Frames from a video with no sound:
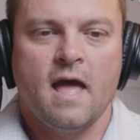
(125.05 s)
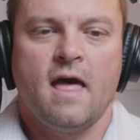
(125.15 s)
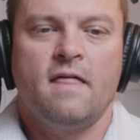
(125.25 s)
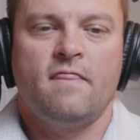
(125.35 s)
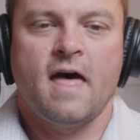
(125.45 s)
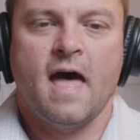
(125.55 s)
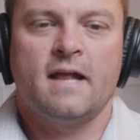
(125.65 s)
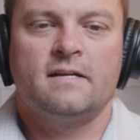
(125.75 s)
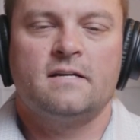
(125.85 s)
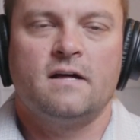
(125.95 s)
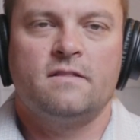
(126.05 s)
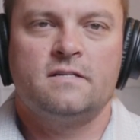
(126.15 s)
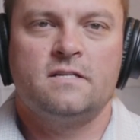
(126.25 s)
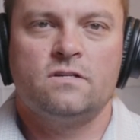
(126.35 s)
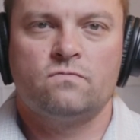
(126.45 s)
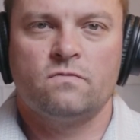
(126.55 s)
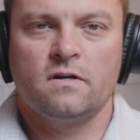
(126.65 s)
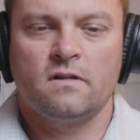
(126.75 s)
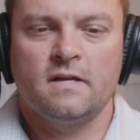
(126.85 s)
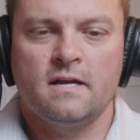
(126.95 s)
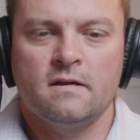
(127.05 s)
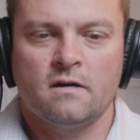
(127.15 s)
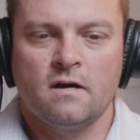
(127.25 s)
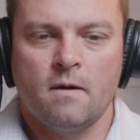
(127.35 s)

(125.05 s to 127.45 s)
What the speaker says: and that this is really